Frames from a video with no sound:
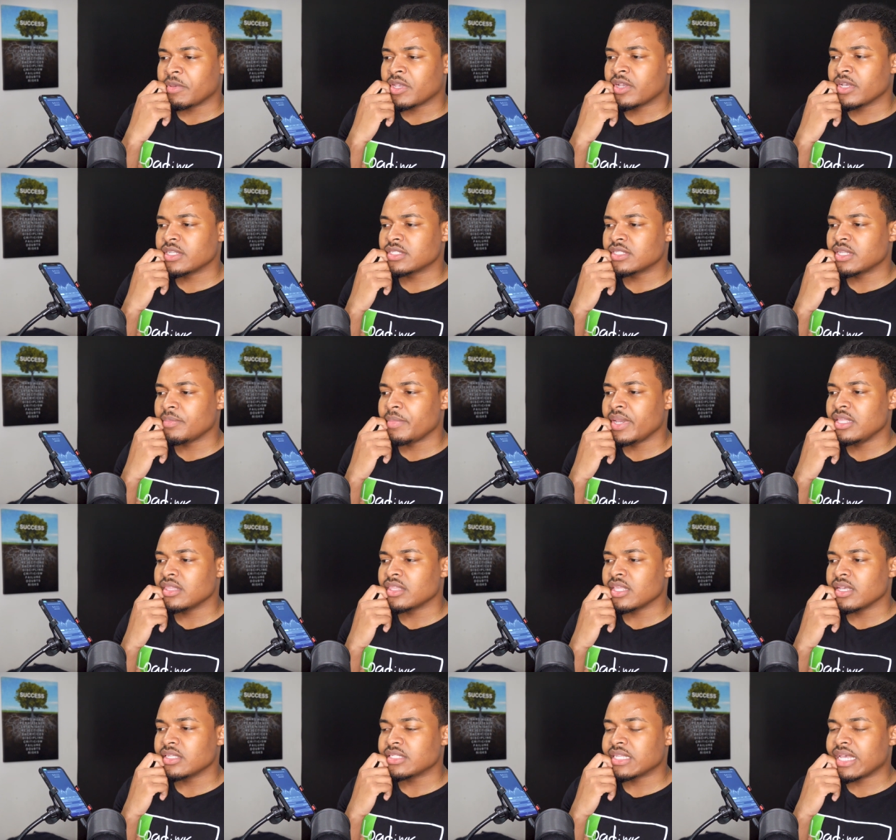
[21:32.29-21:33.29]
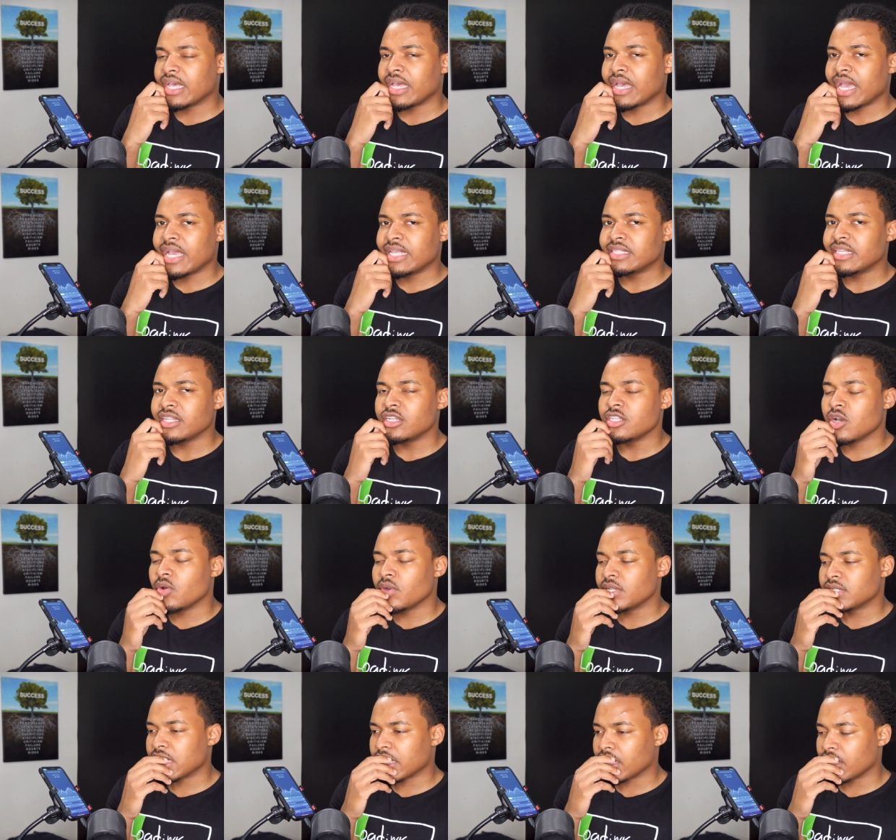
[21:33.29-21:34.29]
because the main thing is that I did
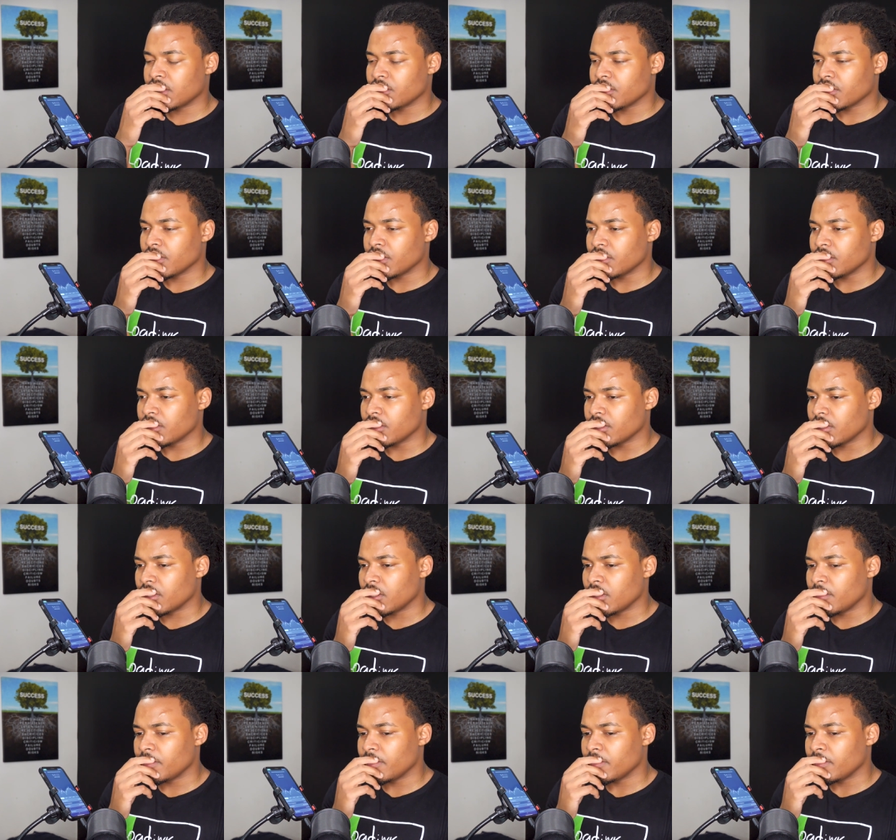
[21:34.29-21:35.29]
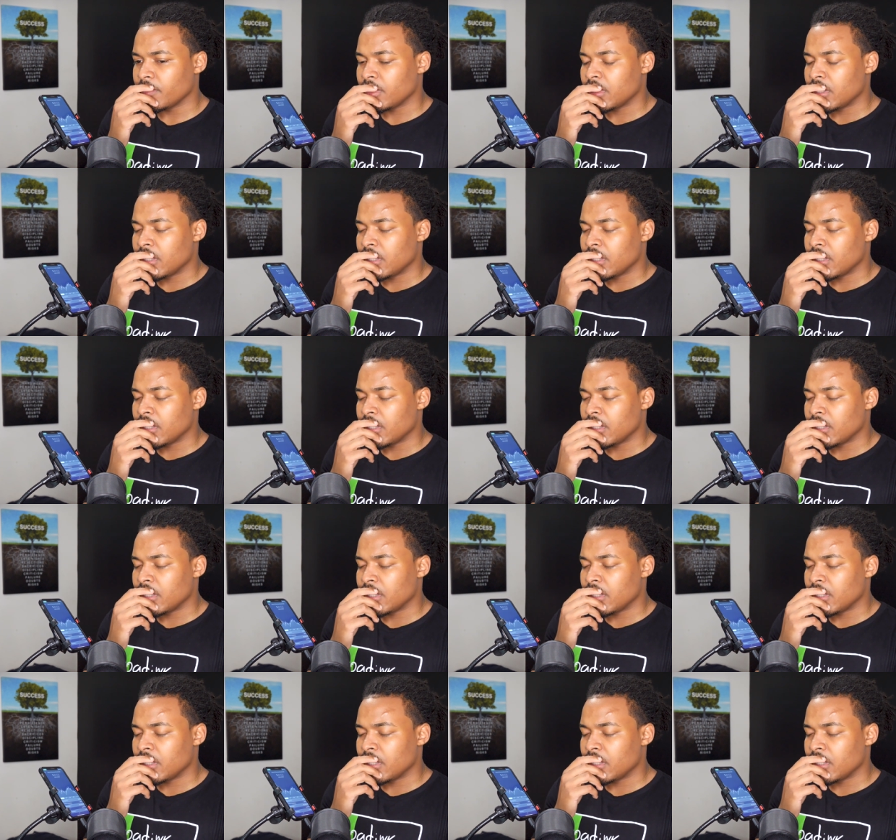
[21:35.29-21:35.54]
notice, like, in your in your um,